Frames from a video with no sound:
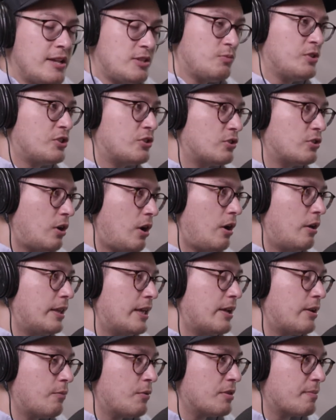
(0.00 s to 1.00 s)
we saw,
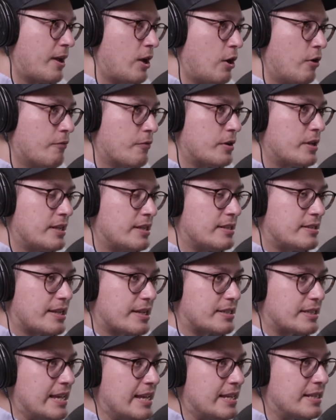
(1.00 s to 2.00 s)
like with my overheating
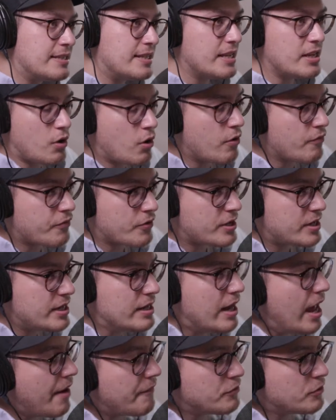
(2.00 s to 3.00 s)
test, it did
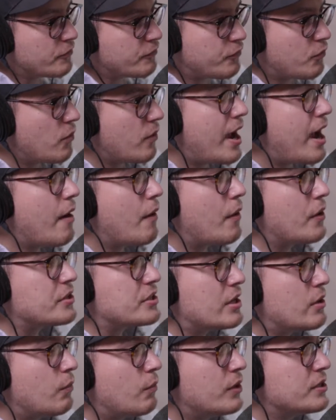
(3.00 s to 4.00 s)
overheat after 4
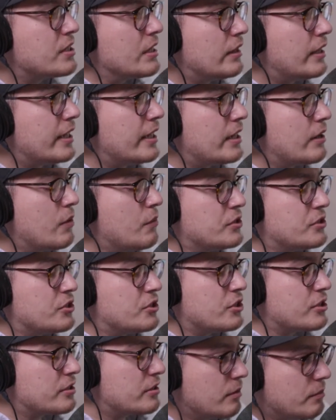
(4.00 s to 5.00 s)
hours. It wasn't like it was
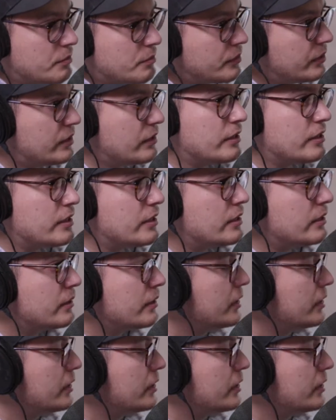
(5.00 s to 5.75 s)
just completely,